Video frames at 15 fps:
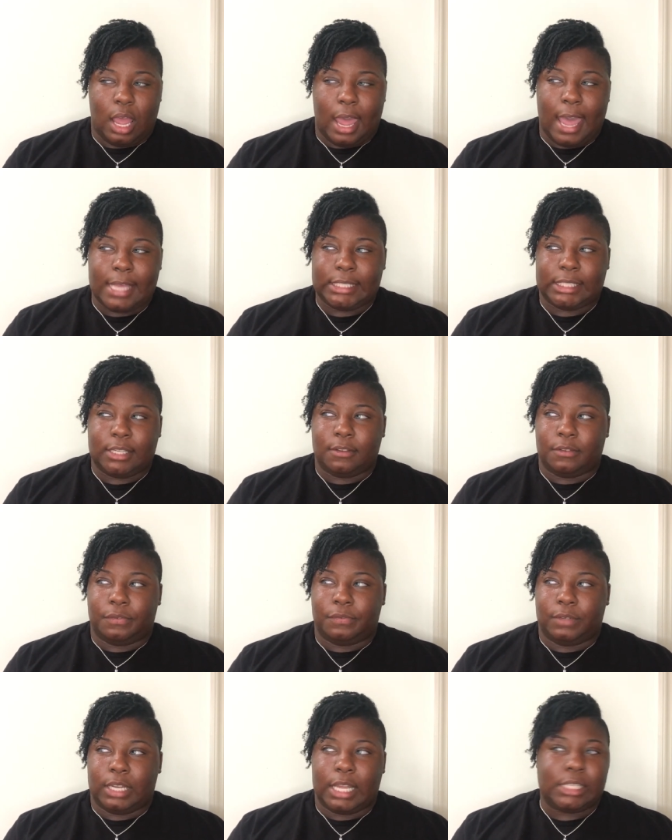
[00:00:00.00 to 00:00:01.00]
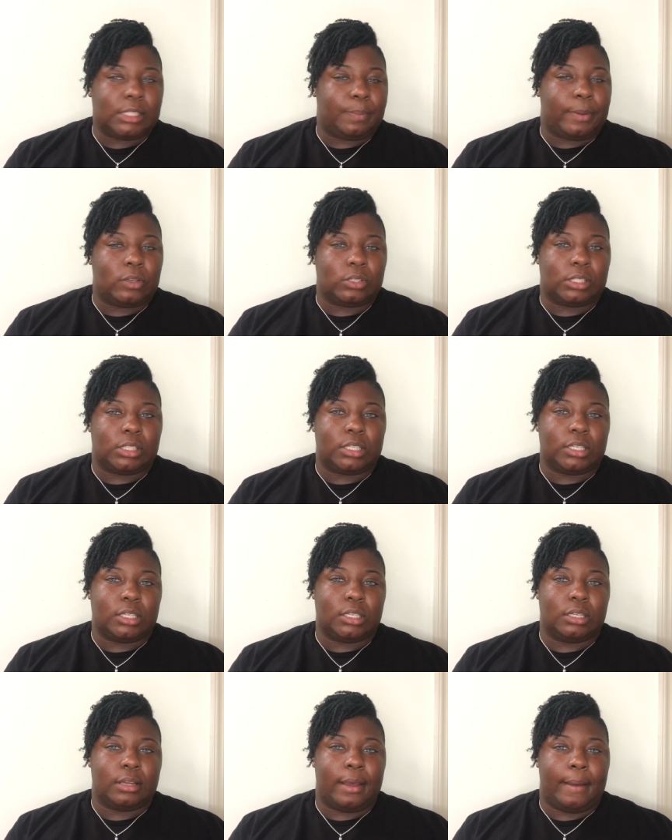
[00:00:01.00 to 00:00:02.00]
as if that's supposed
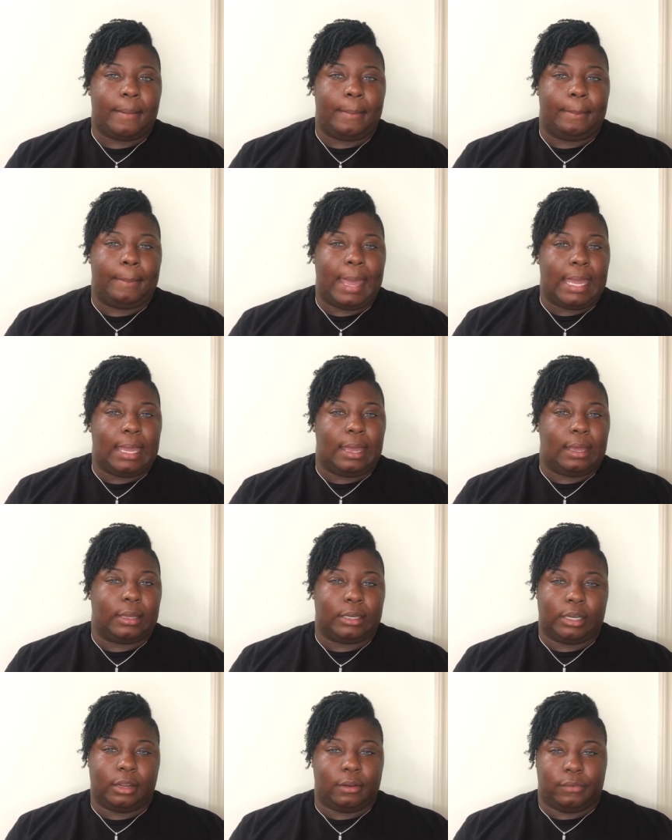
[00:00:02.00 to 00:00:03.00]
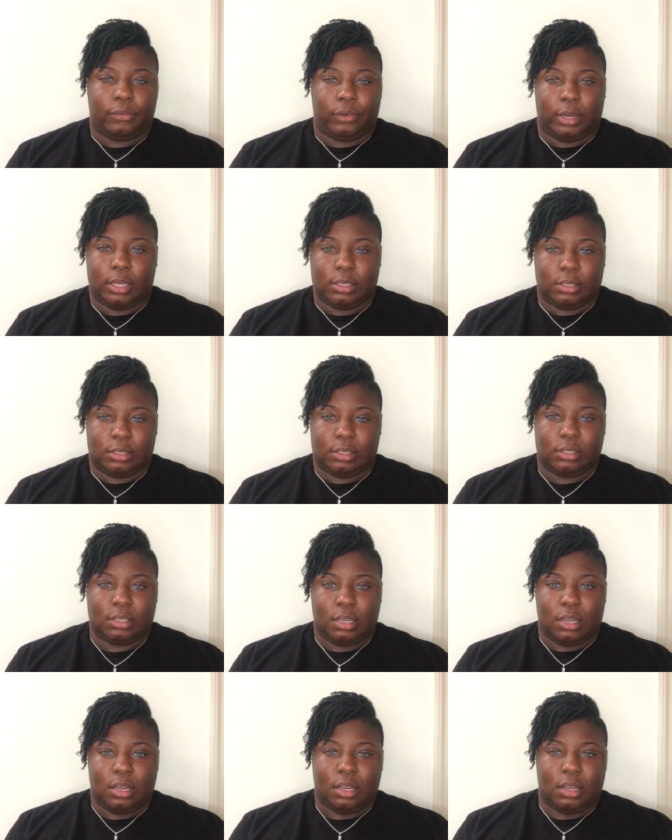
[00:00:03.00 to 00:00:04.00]
to make a difference.
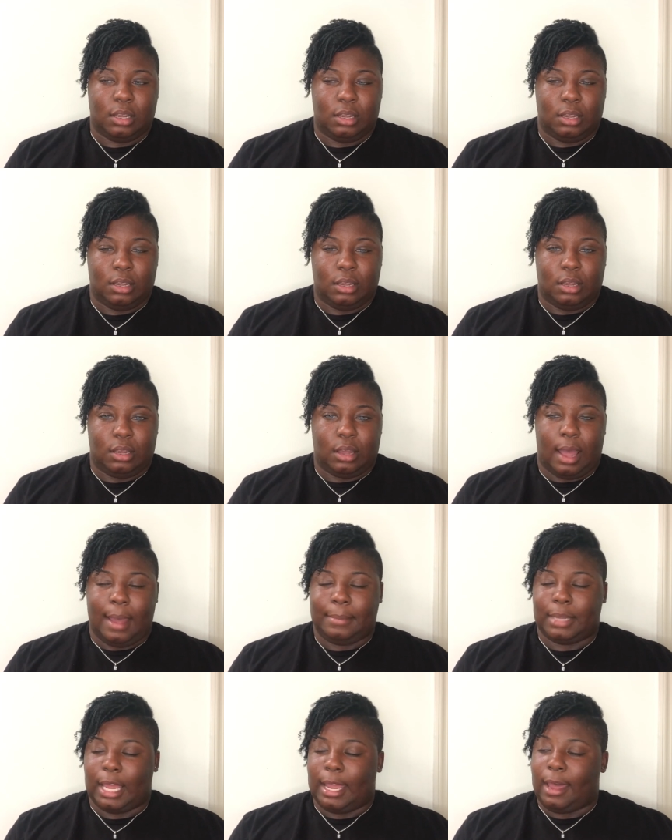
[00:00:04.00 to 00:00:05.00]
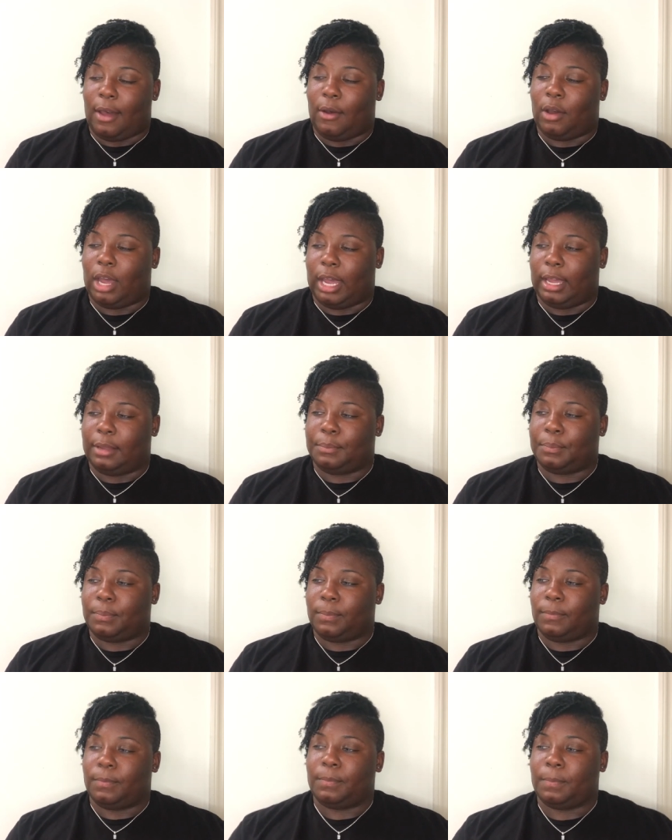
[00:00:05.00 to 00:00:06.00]
I'm like, okay.
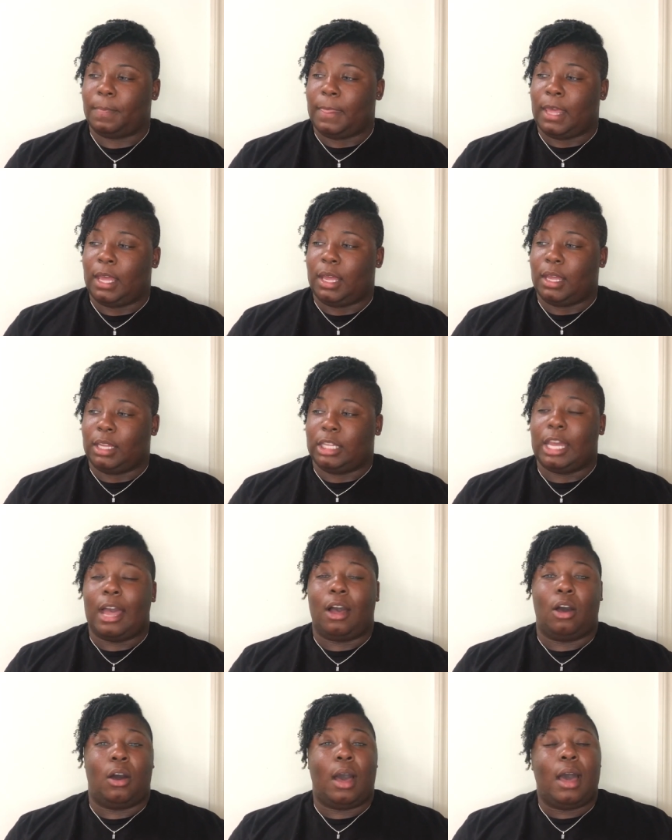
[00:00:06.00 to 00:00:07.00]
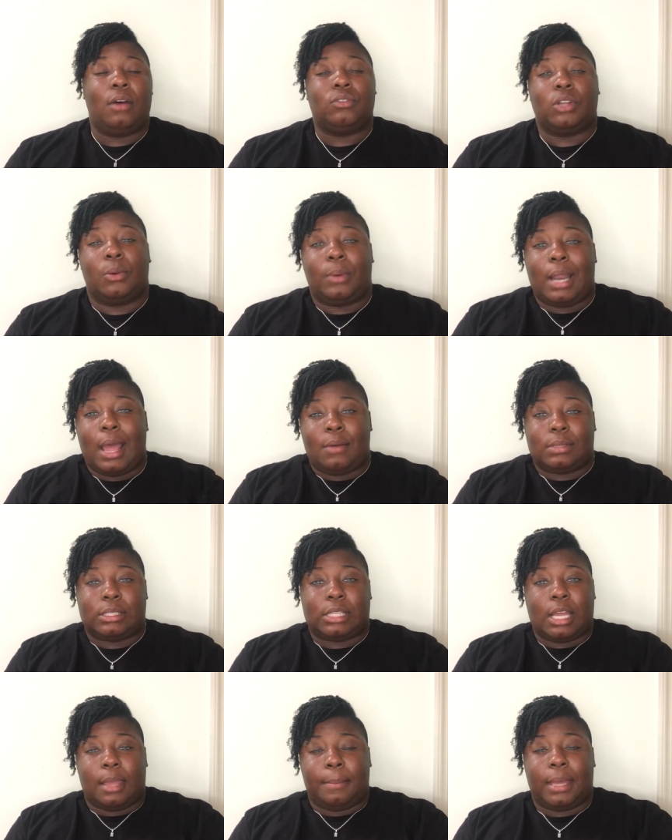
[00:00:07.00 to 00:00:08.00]
Y'all, I don't know what I was
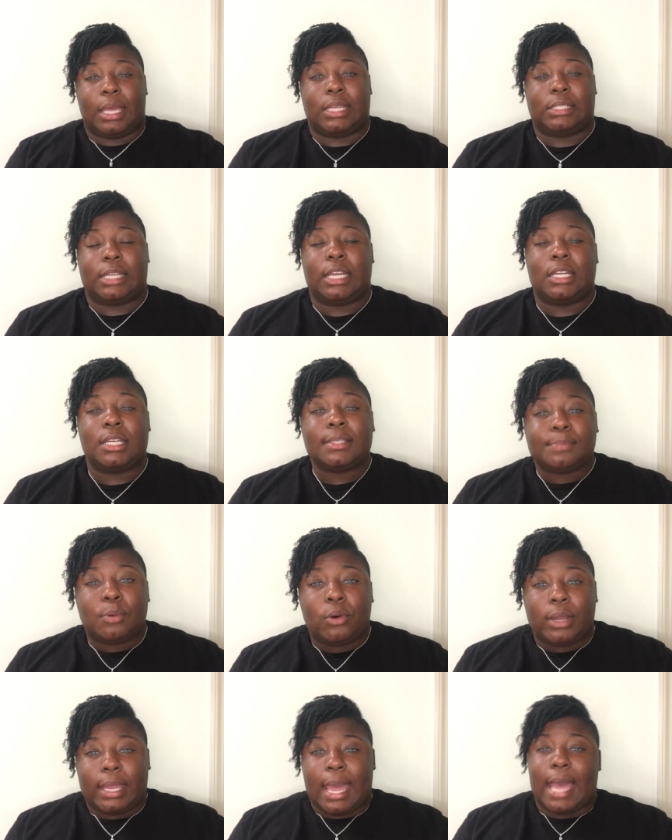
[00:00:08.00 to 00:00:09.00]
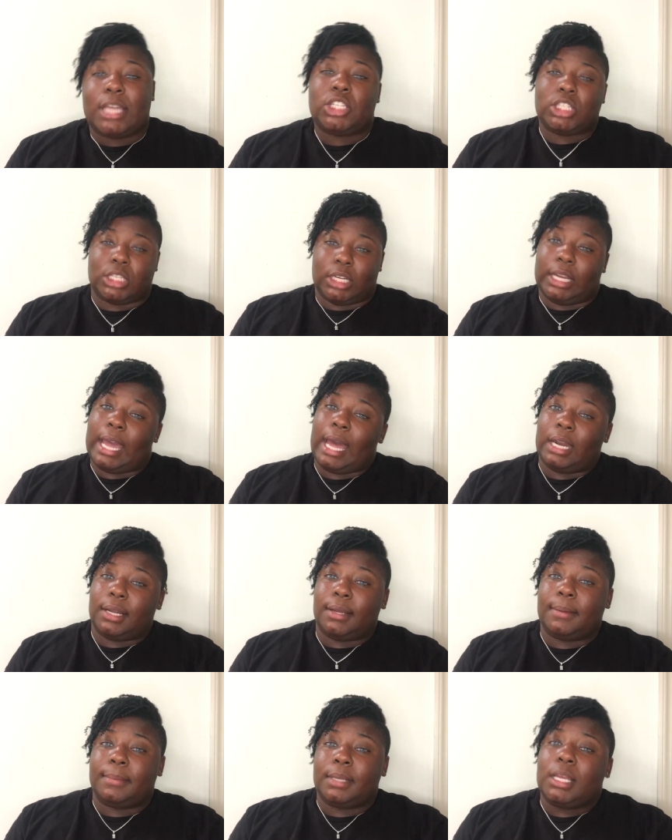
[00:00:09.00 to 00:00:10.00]
thinking because at this point, I should have got
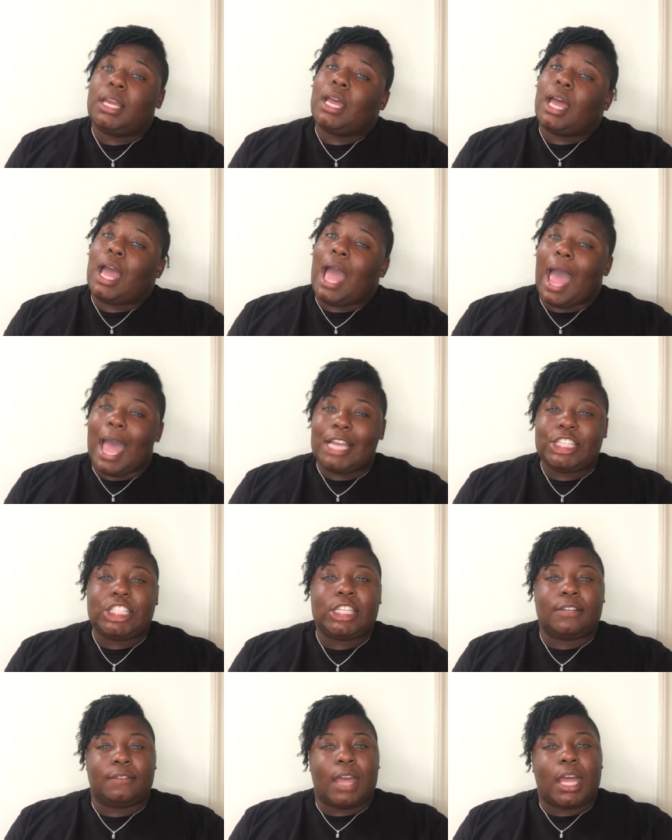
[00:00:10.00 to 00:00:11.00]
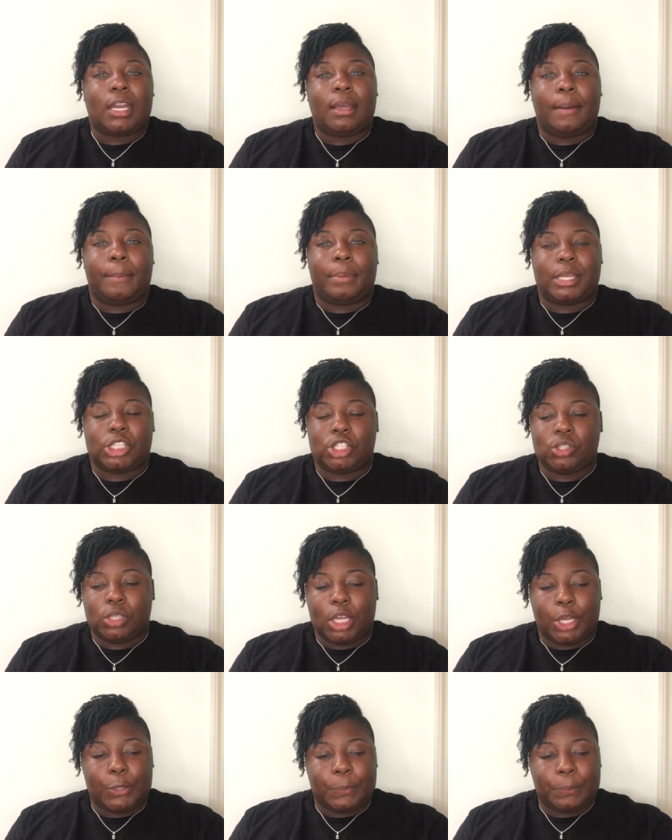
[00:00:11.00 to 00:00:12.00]
up. I should have got up, but you
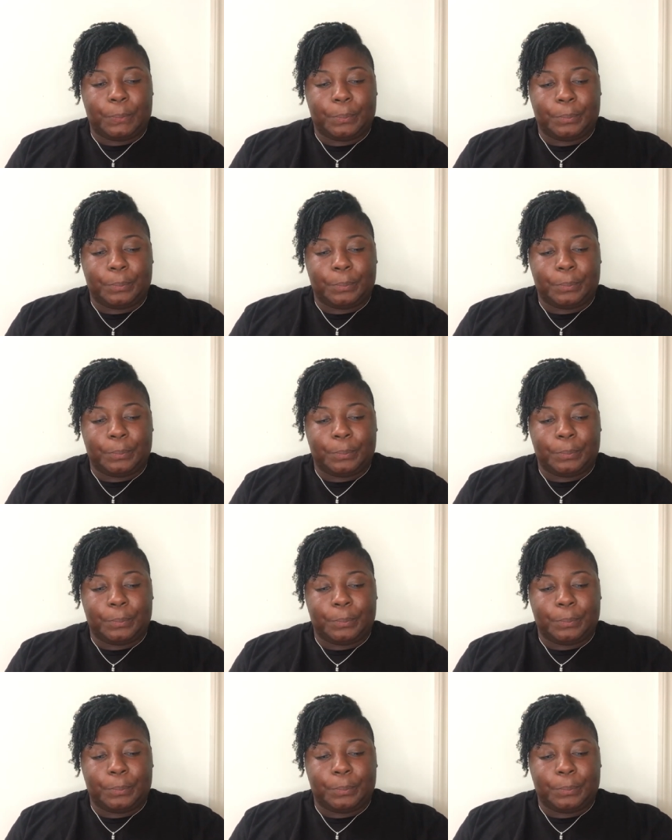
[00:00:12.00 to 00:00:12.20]
know,